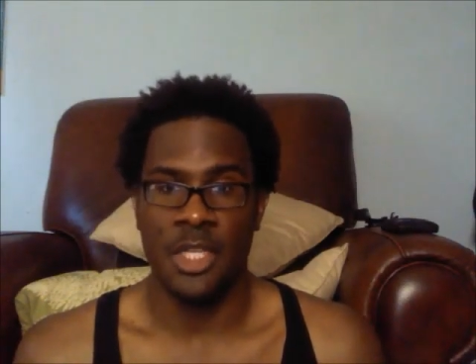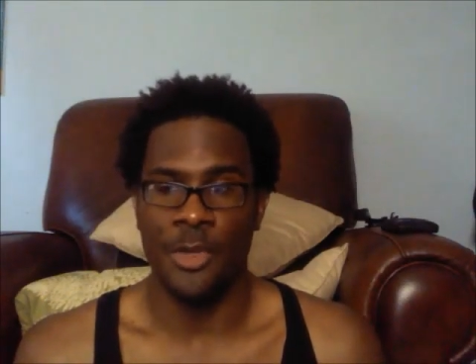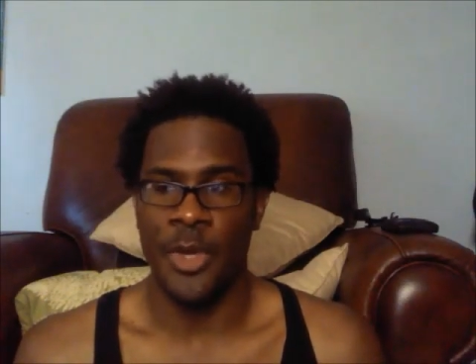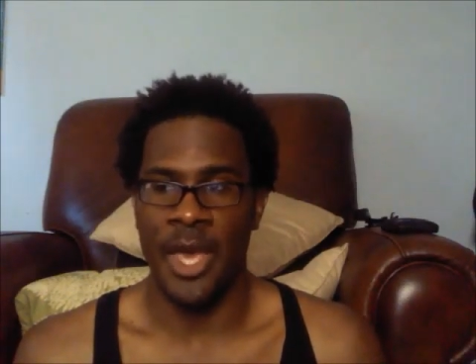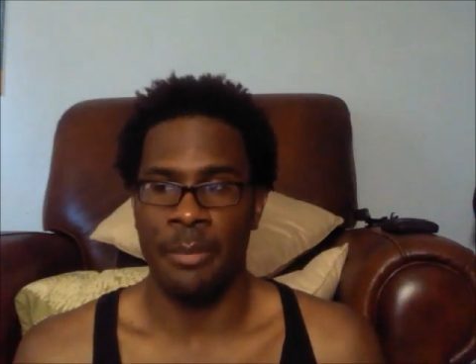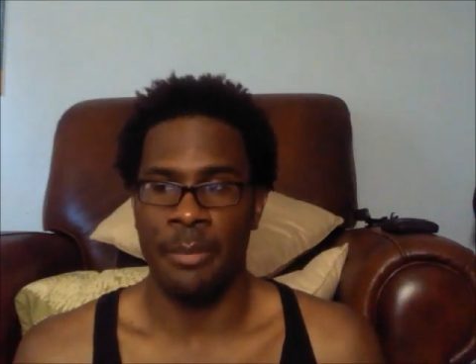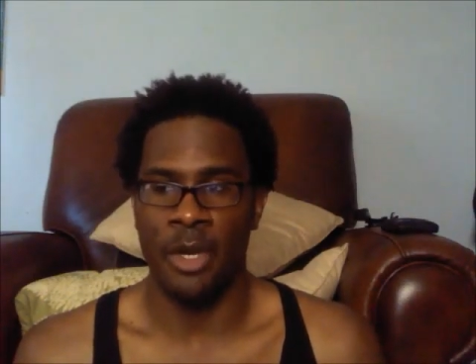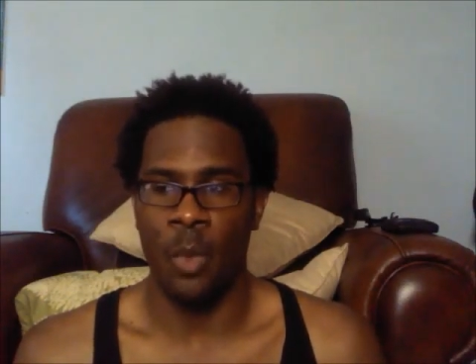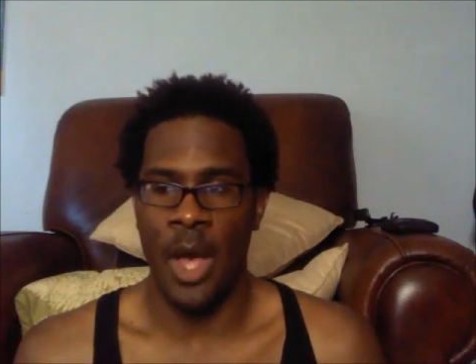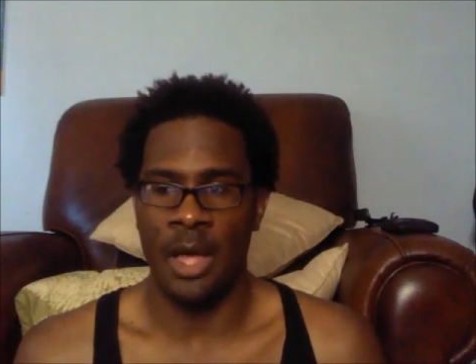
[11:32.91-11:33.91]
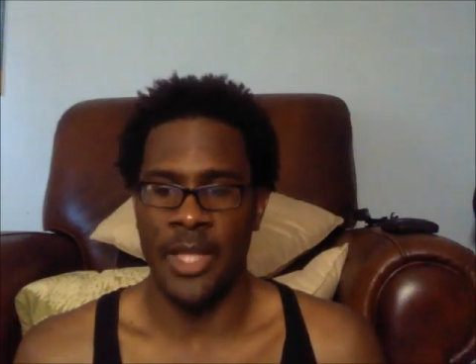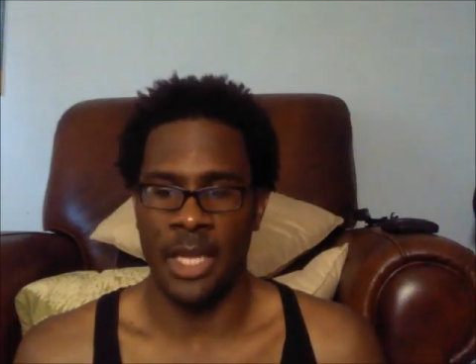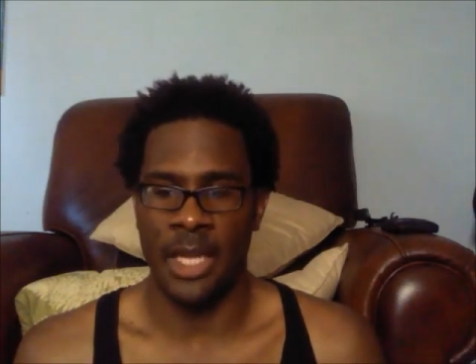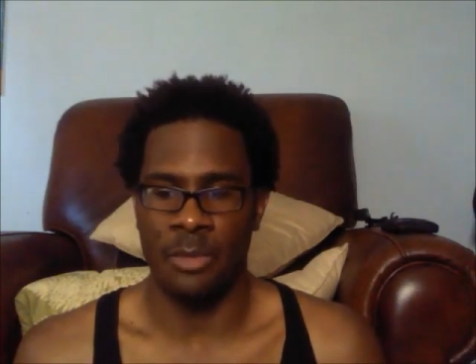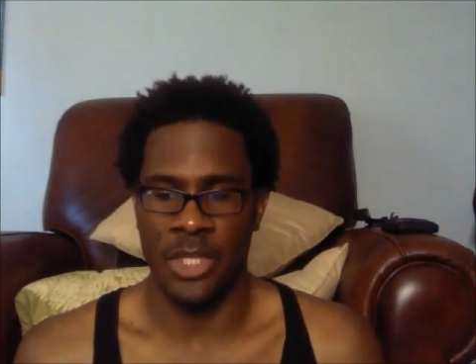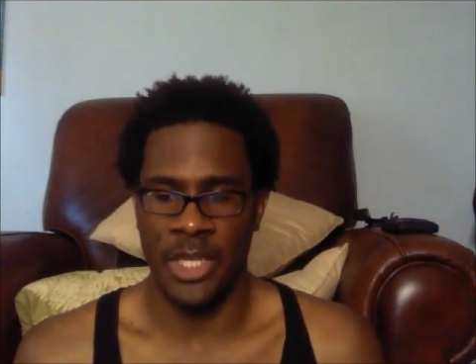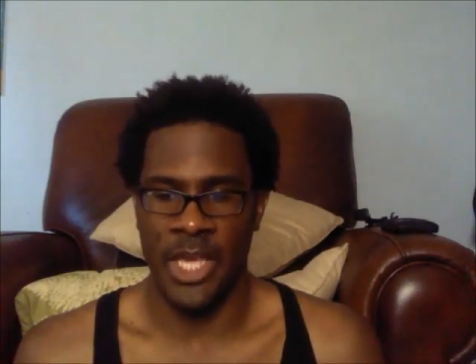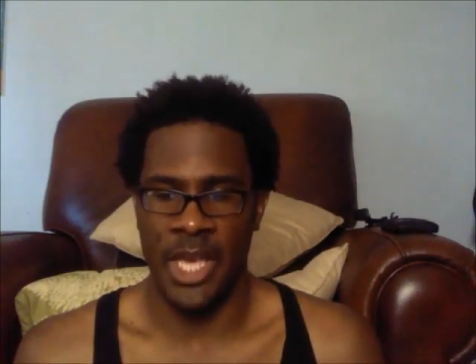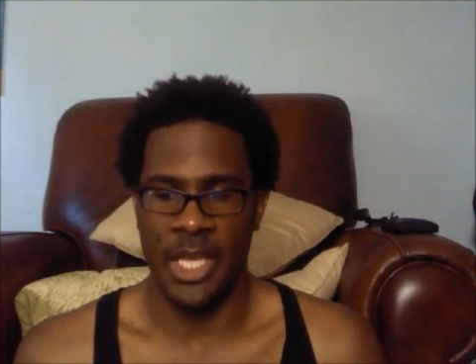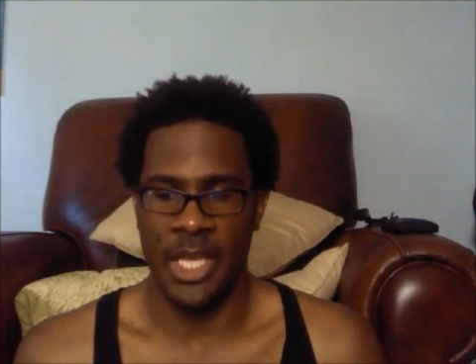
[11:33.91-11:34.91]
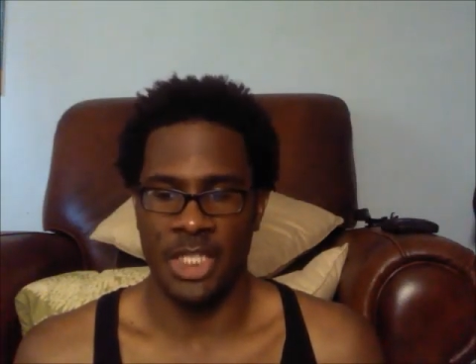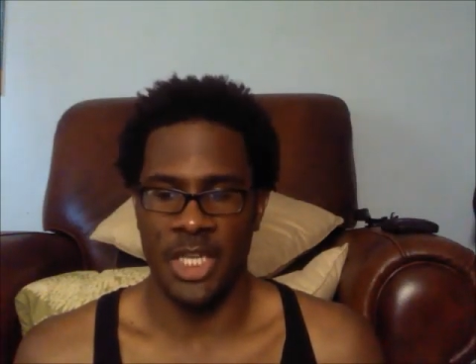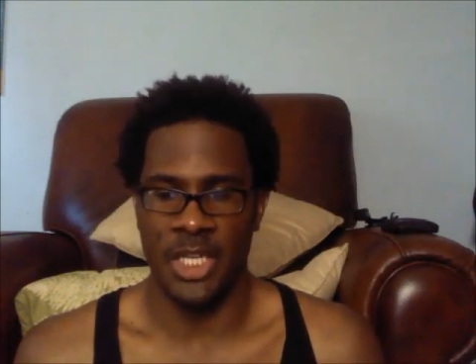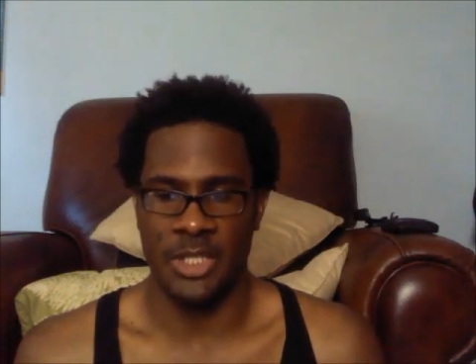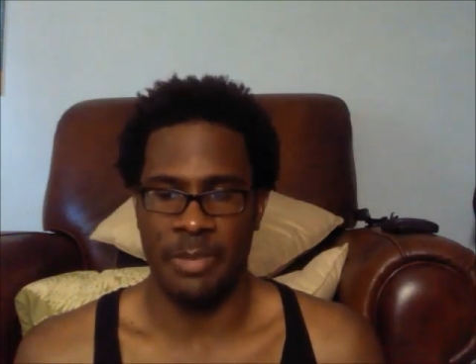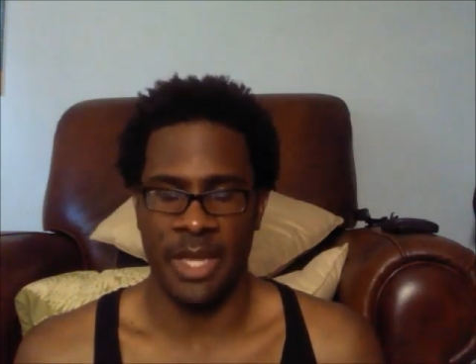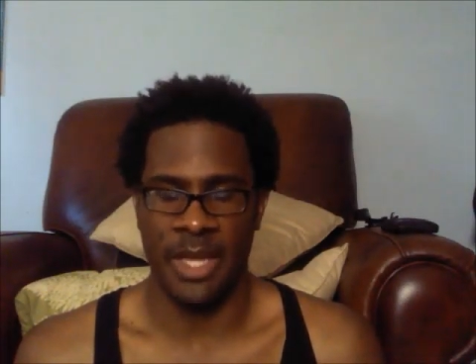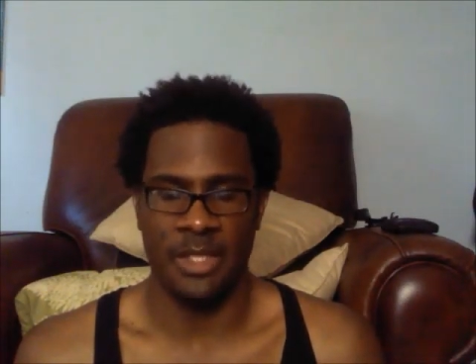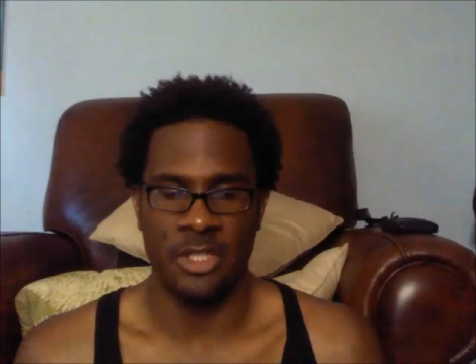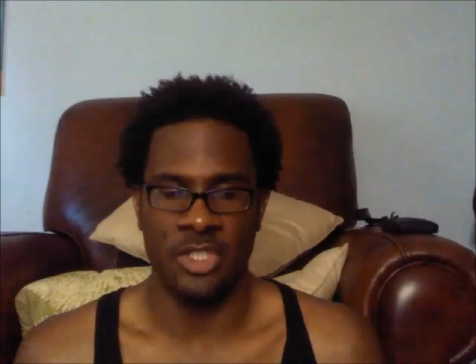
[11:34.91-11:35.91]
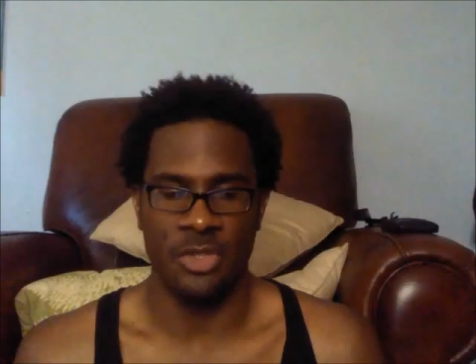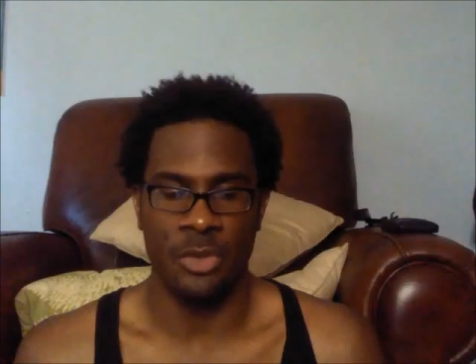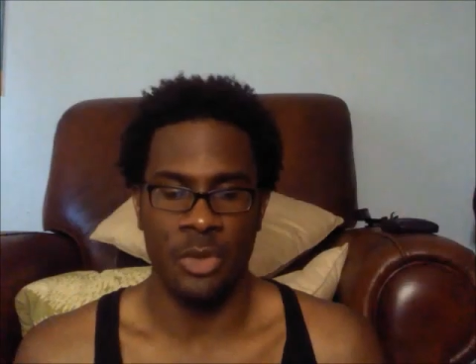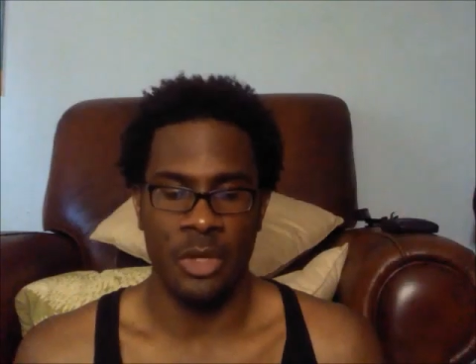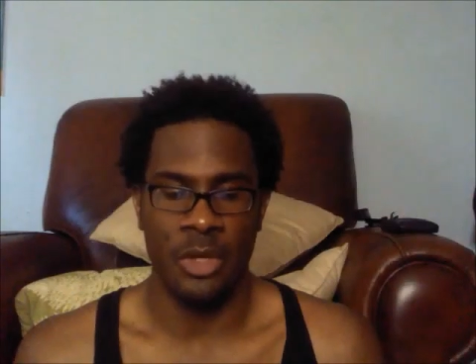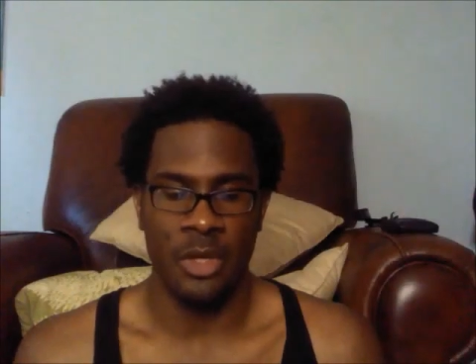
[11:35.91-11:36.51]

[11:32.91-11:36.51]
You can't put a wild animal in a cage and expect it to